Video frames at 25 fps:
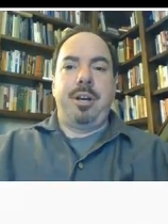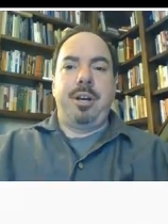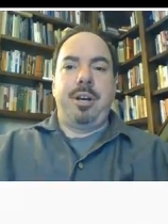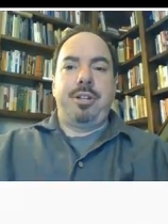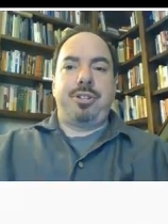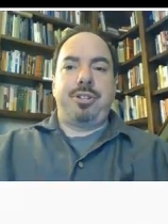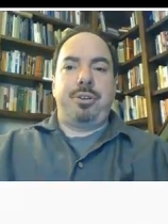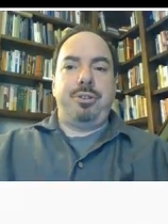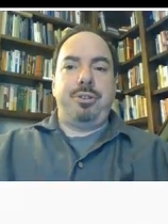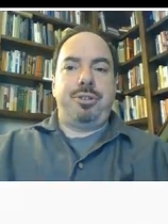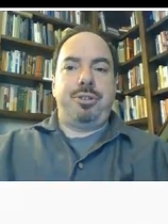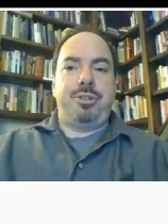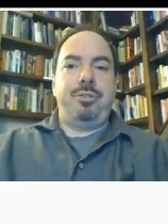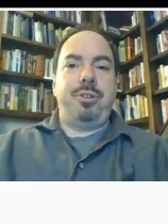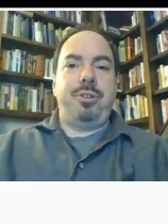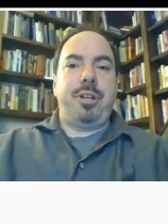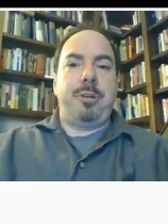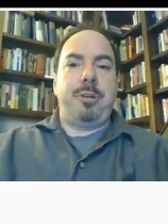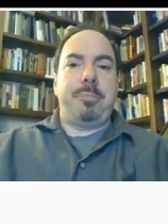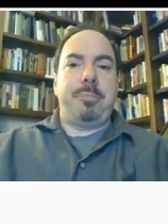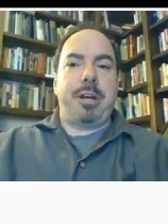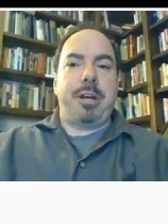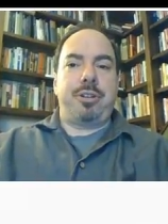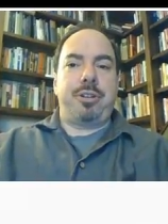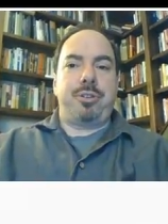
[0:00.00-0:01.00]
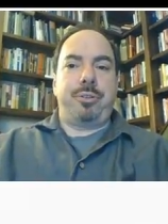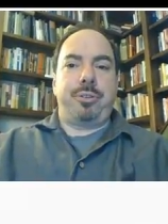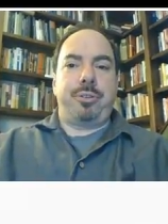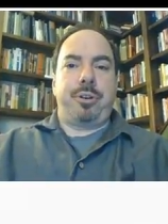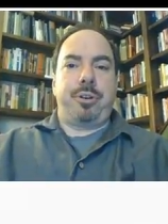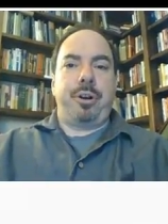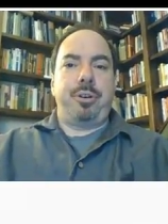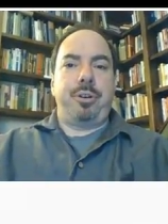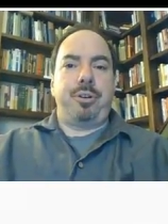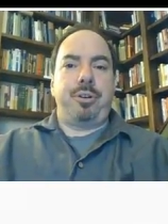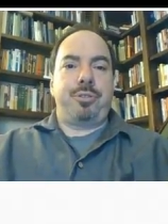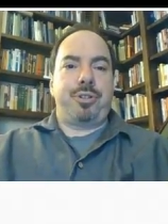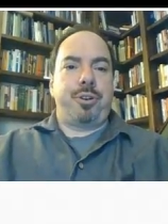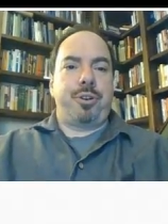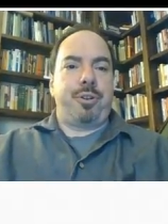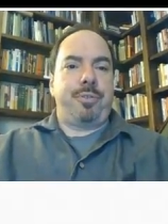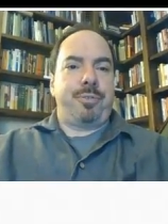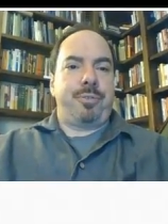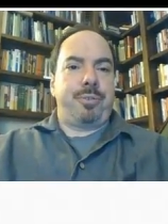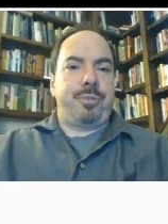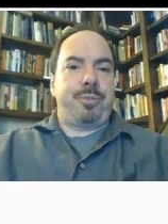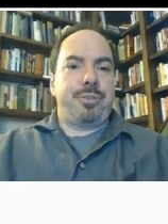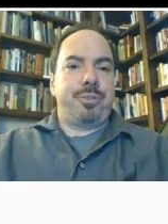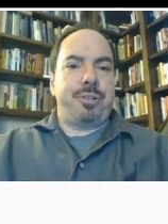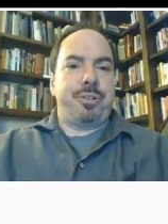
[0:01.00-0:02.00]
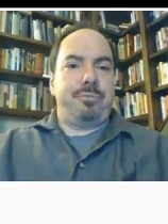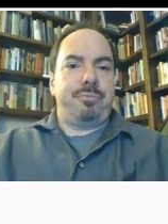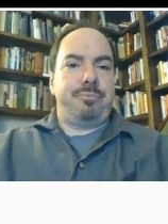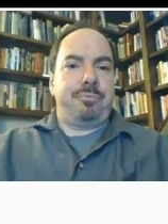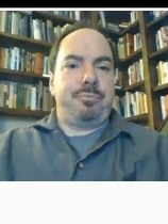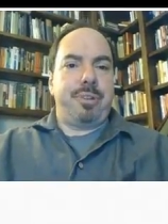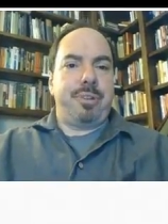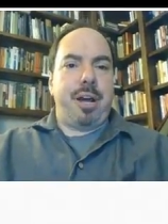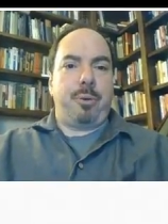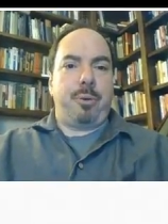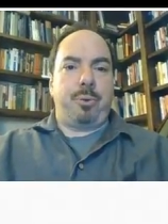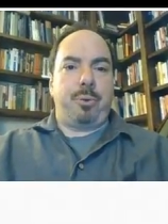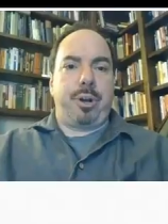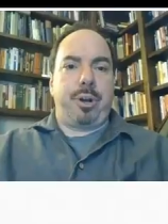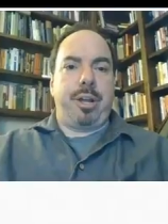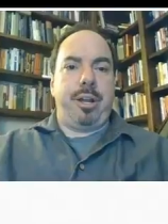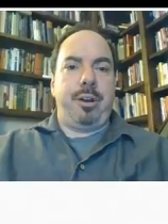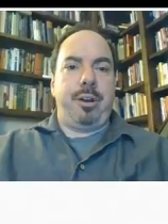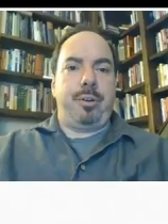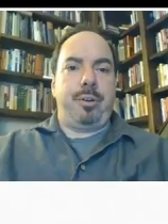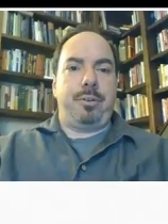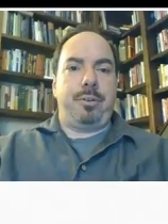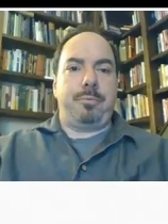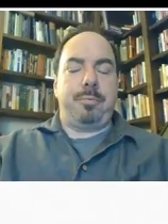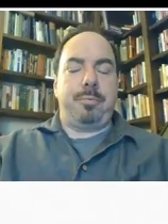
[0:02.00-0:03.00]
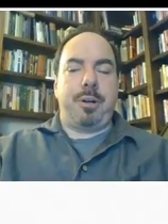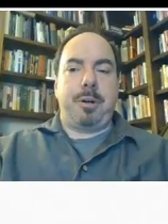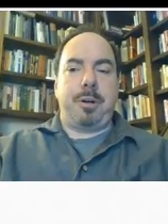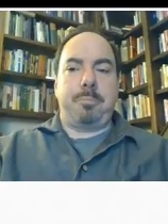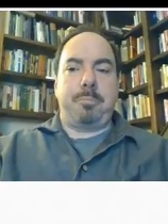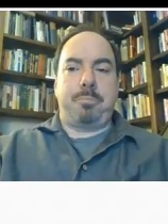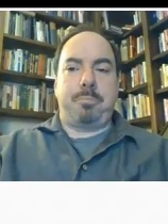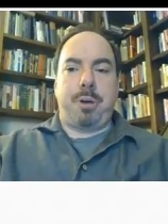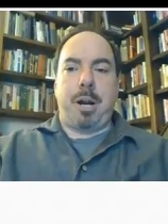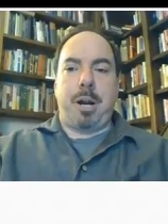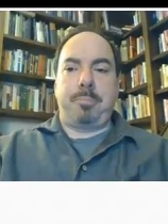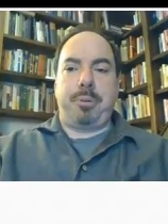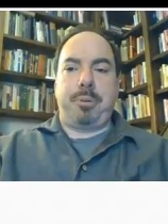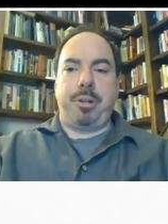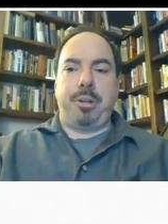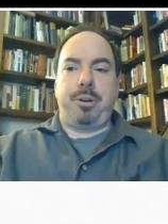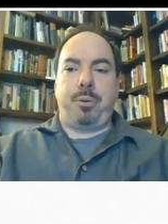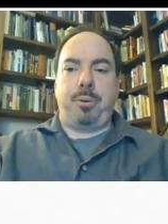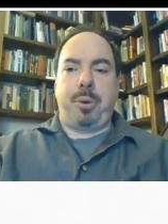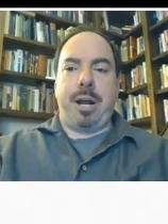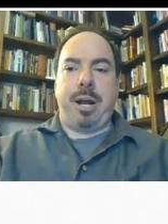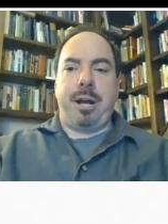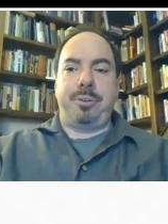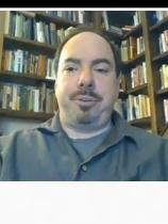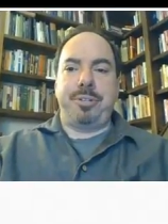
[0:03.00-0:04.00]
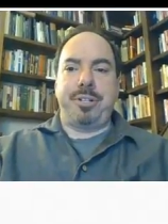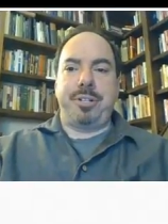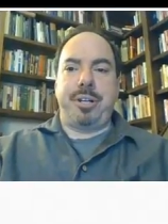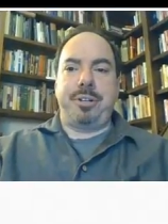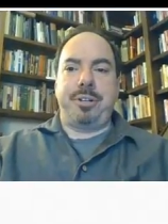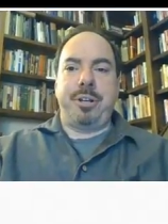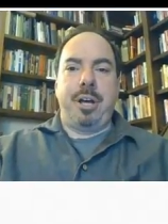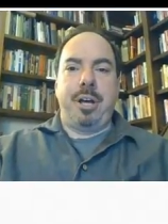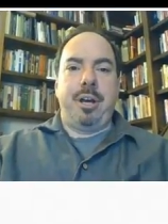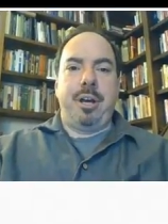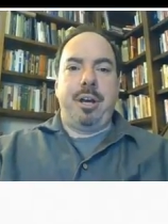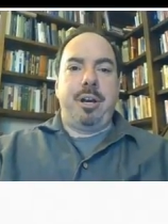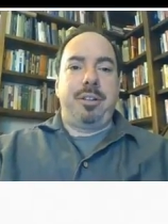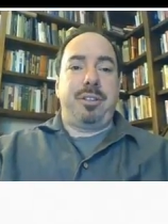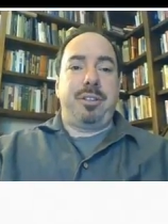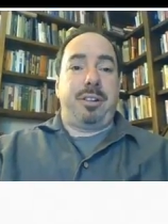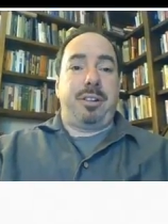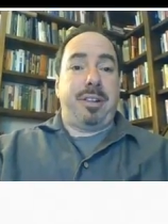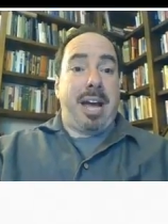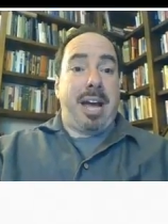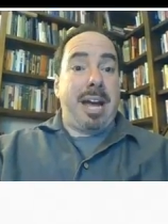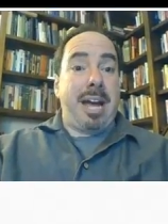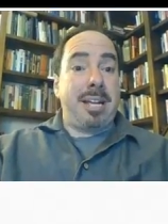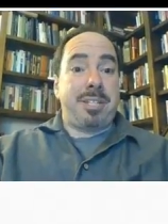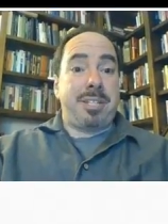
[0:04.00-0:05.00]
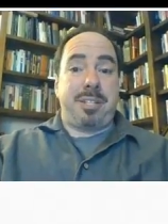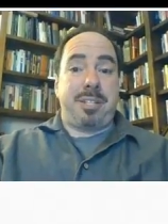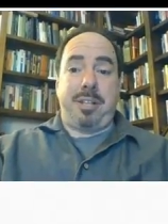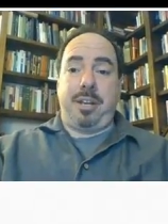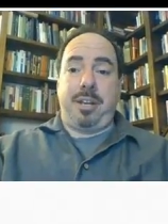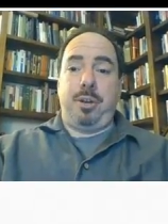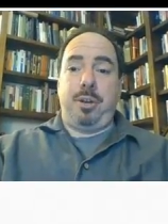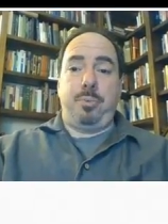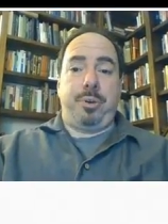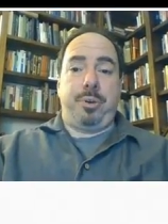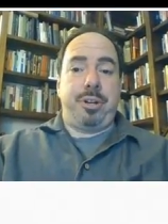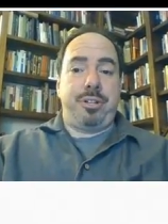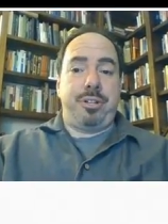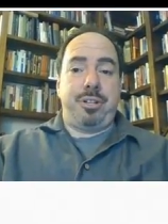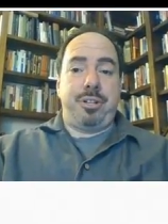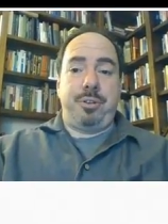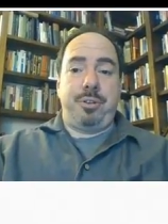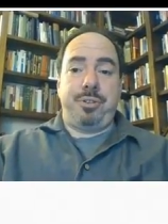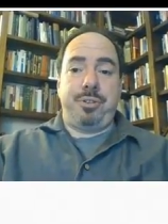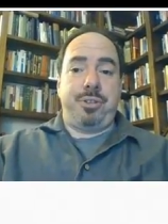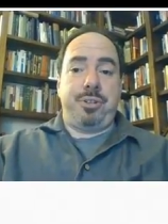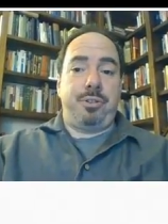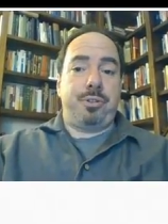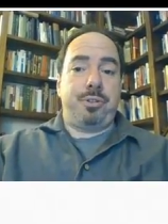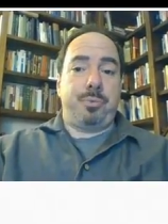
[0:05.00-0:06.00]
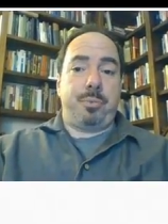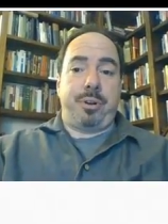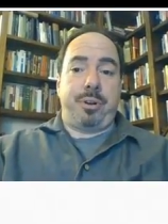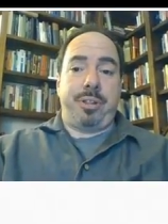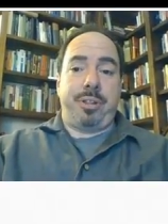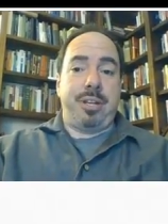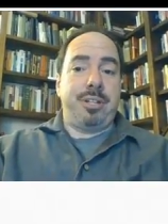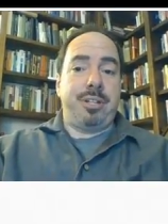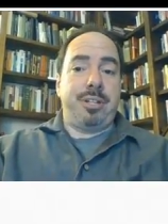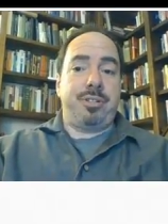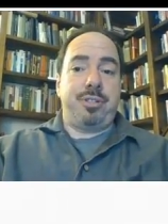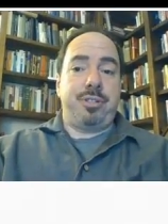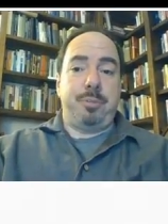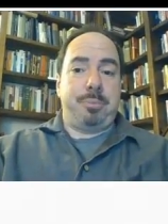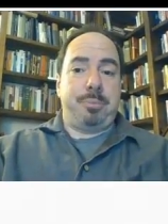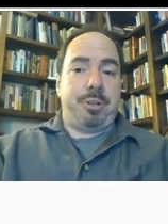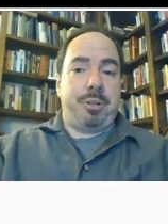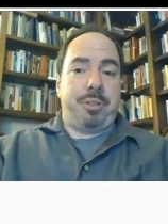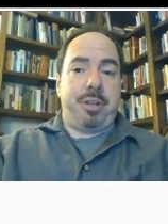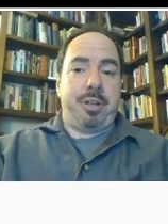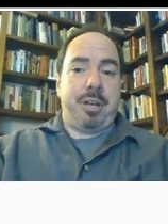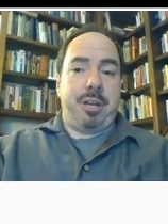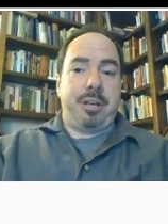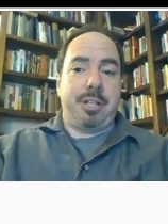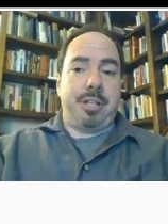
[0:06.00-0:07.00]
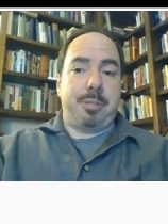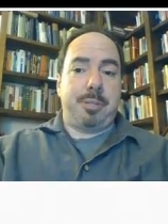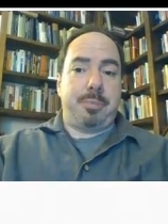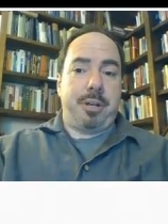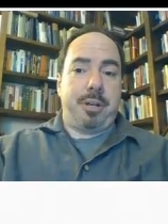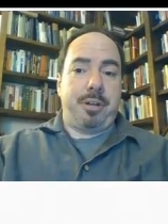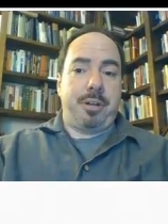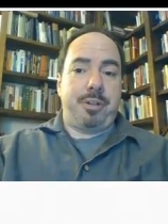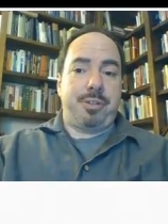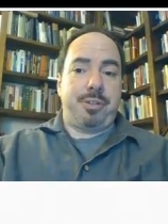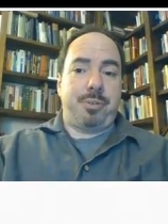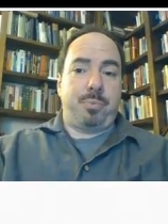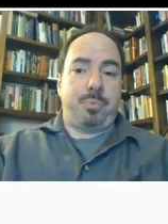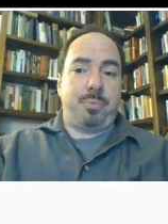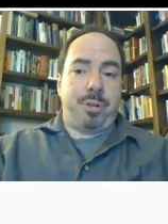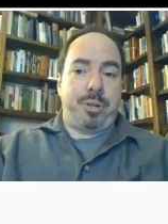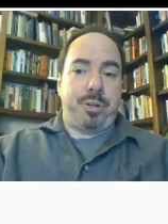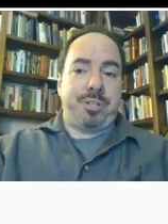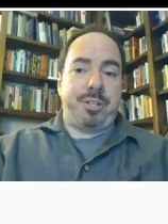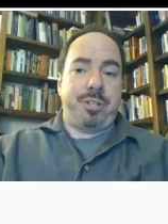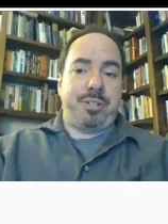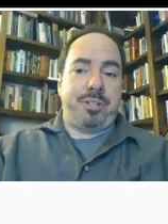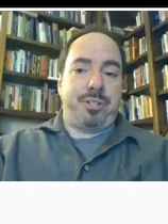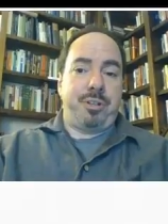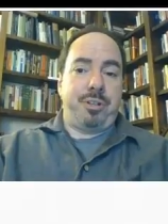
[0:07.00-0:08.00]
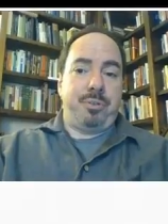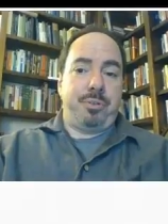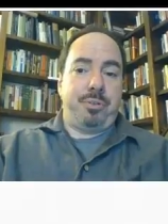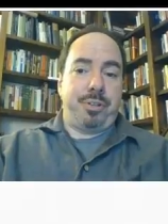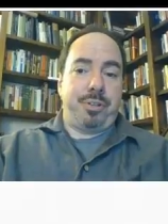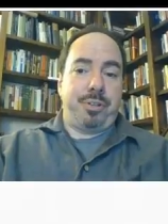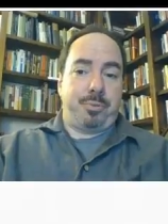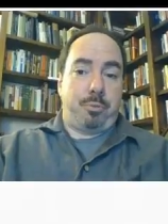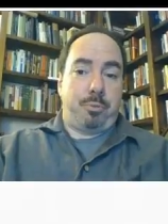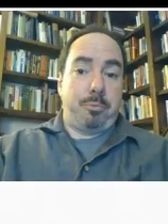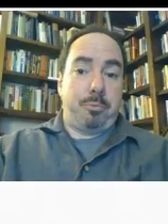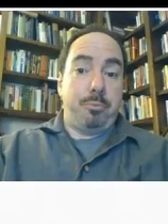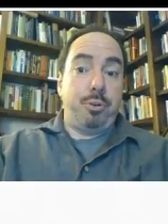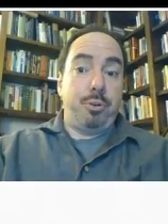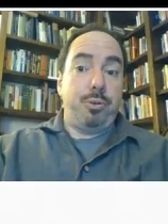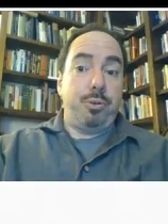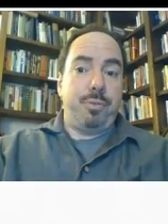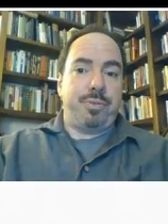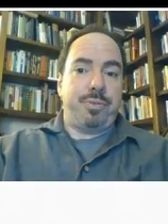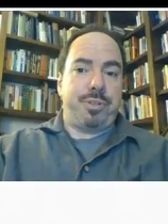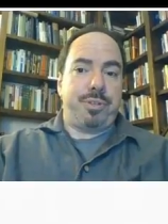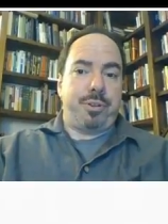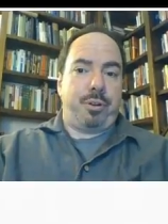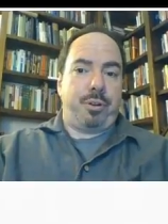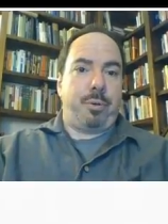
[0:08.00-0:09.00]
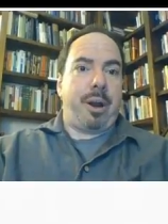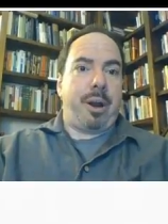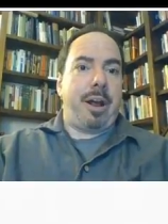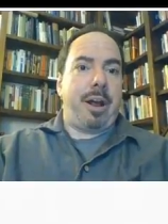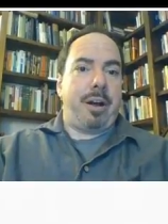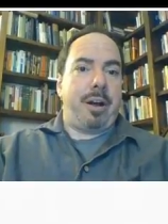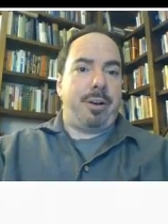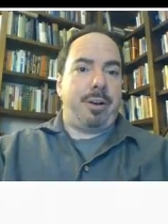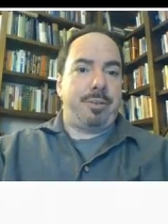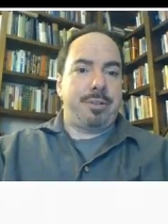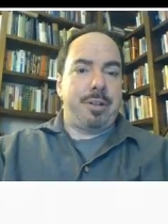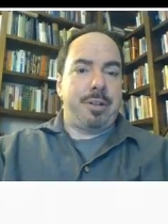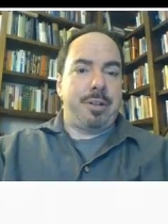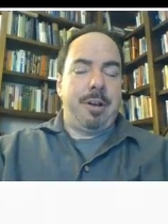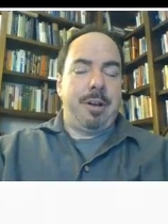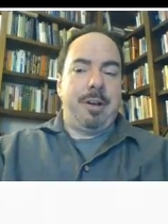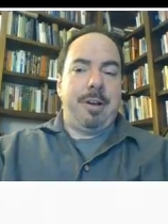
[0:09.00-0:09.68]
So you do need to make sure that all your servers and network gear are properly grounded. The last thing you want to do is use one of these stupid things, because what does this do? This removes the ground.